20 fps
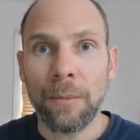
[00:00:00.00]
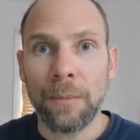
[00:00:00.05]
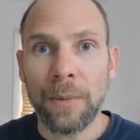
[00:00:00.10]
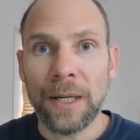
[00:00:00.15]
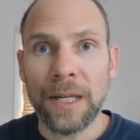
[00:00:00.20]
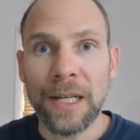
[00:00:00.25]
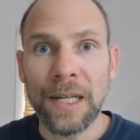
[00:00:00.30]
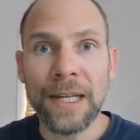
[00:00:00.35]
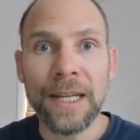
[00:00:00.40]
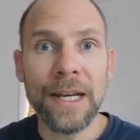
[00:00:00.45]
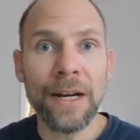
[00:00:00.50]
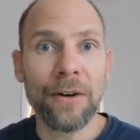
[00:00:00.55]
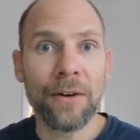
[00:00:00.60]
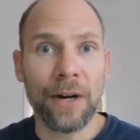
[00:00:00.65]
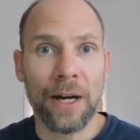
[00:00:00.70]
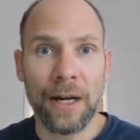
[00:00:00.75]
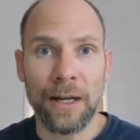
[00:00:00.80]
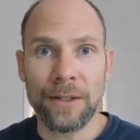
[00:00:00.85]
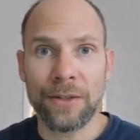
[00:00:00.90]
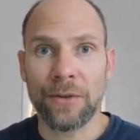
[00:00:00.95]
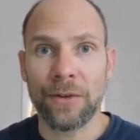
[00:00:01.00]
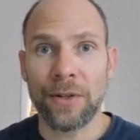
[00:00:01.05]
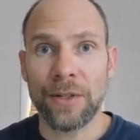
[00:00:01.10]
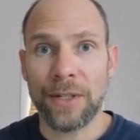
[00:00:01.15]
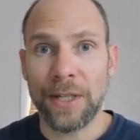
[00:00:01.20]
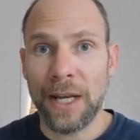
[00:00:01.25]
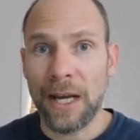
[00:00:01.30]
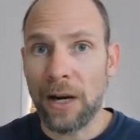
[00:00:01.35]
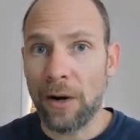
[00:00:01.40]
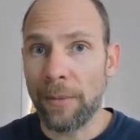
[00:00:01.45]
clearer, so to
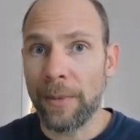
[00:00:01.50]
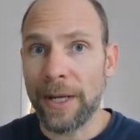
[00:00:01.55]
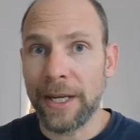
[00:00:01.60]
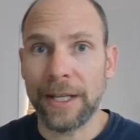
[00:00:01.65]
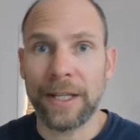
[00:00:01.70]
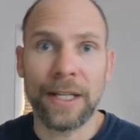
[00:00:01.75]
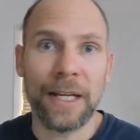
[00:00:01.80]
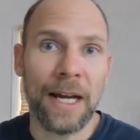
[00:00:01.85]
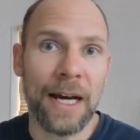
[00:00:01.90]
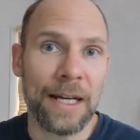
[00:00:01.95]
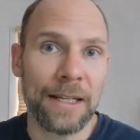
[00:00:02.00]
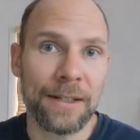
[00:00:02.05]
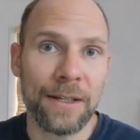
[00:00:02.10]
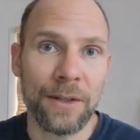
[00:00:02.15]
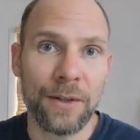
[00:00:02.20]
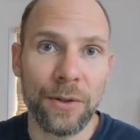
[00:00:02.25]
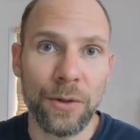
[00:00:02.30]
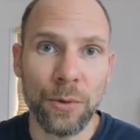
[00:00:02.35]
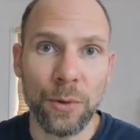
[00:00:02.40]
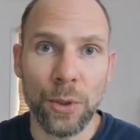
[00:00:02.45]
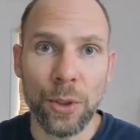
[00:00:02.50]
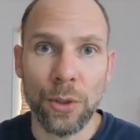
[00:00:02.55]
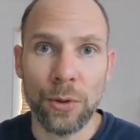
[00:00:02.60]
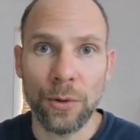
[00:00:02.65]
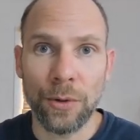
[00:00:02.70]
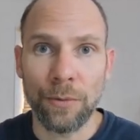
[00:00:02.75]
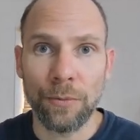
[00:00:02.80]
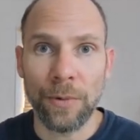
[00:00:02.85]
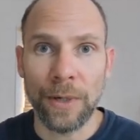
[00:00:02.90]
say, how many classes you should